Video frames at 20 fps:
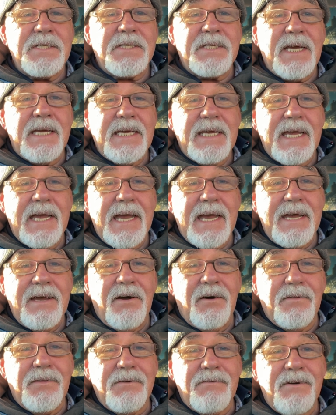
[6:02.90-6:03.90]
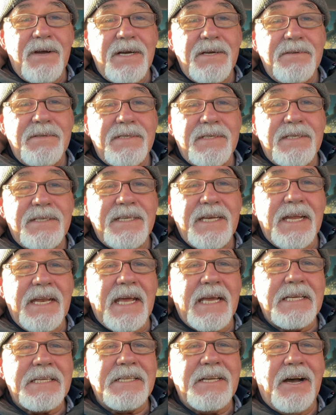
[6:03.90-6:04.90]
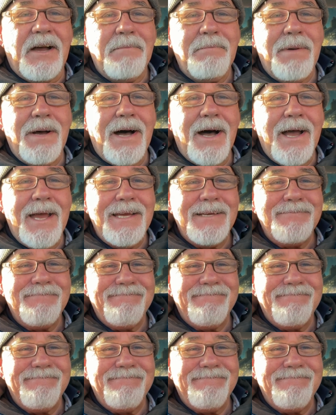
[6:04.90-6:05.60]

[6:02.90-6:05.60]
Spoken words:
Take care on the roads. See you next time. Bye.